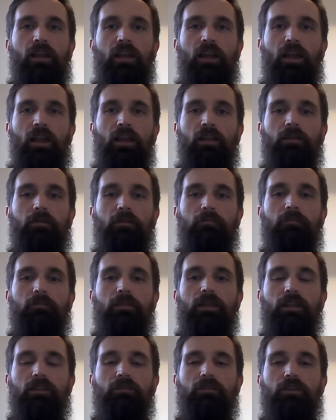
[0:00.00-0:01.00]
and
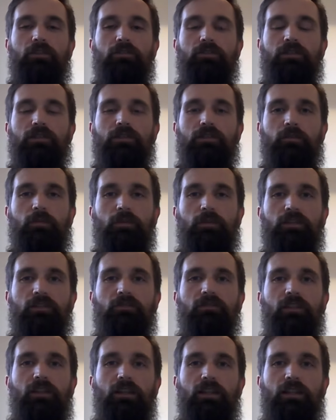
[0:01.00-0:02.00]
many of those
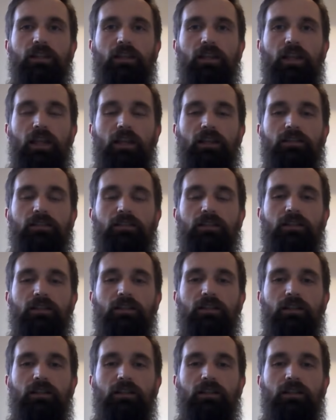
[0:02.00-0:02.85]
specifically in the case,